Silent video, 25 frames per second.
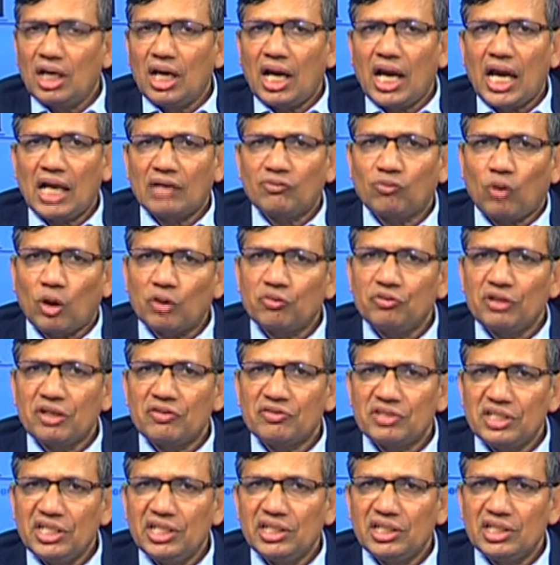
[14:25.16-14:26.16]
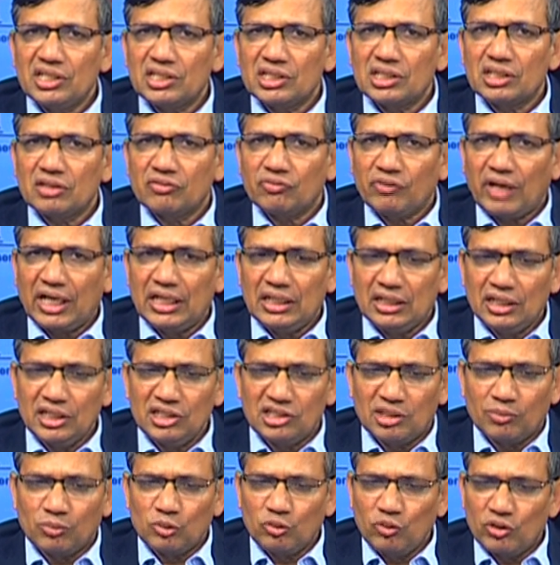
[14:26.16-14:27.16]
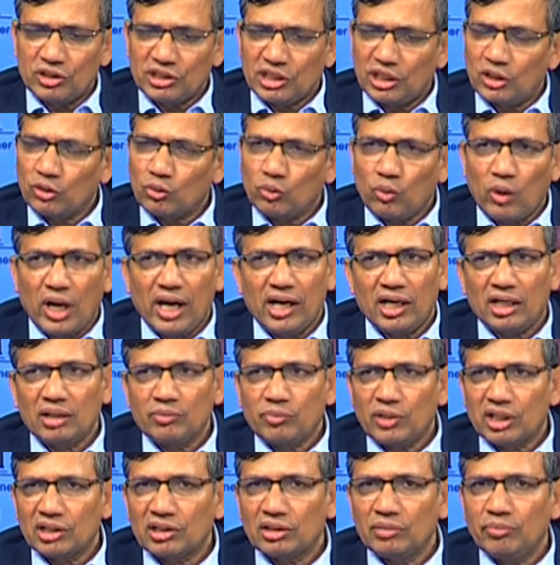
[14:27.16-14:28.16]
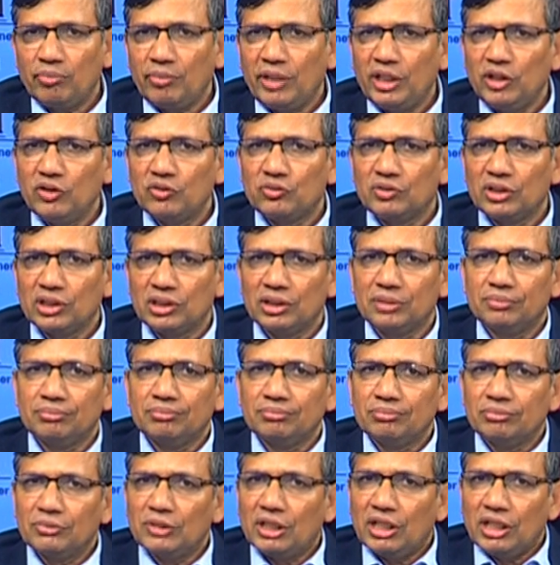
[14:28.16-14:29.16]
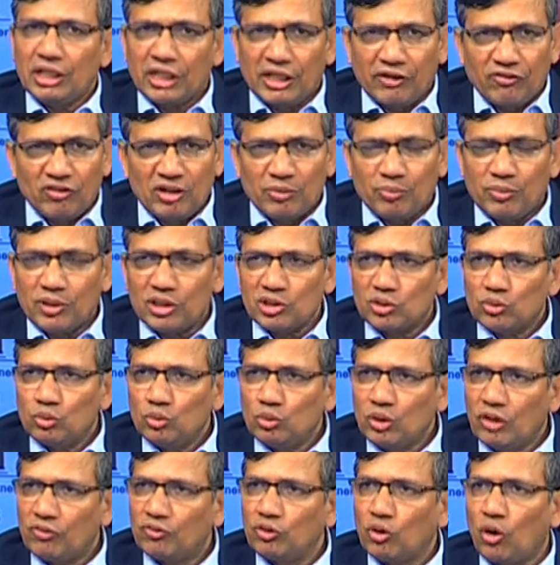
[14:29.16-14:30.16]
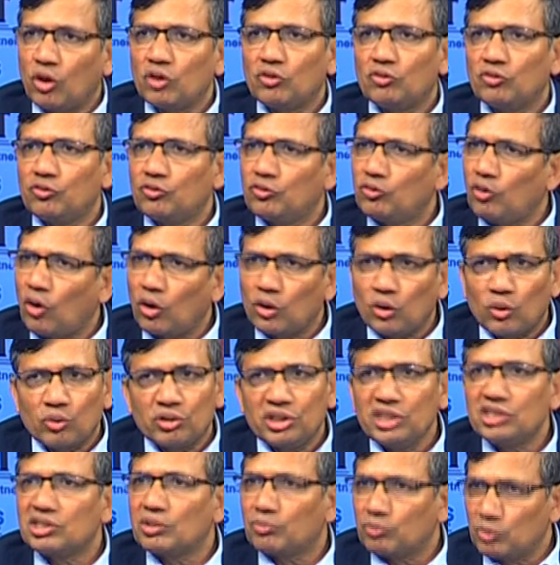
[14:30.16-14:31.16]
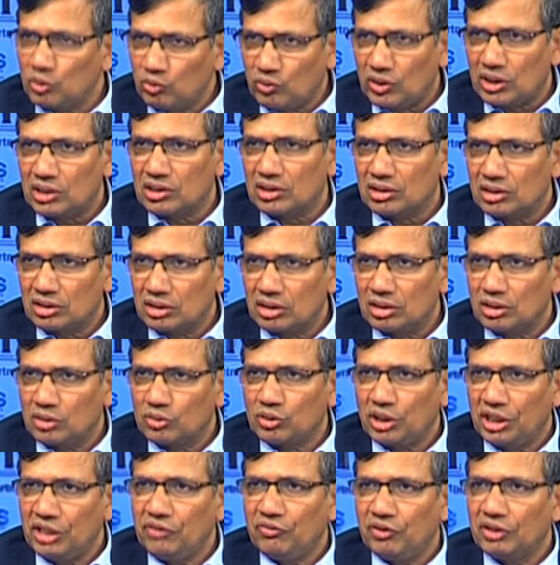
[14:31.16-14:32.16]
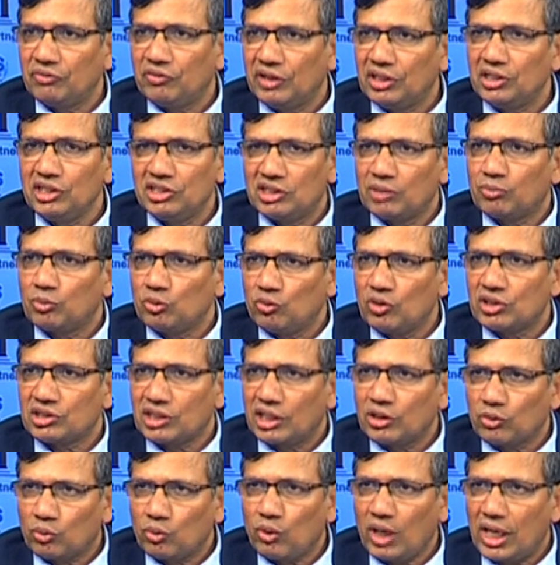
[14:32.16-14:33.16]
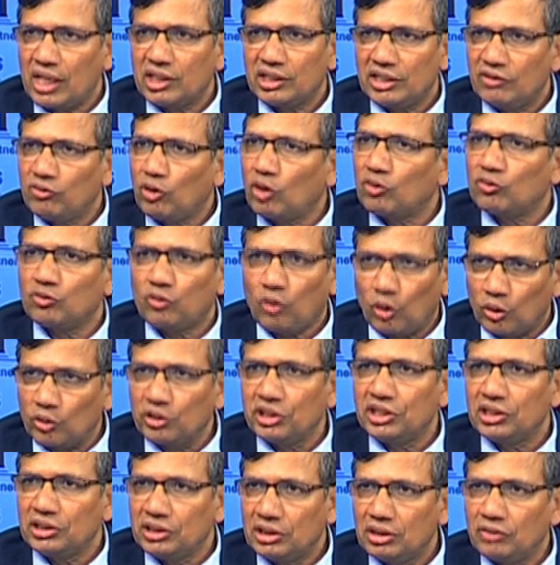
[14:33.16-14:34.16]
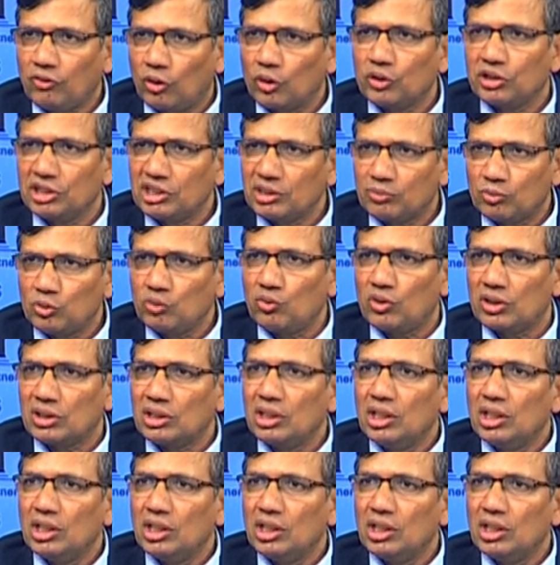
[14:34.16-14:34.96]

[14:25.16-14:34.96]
And what we have seen is, while these approvals are required, but many of the developers who have not followed these approvals, so even when these approvals are required, they have not followed this approval.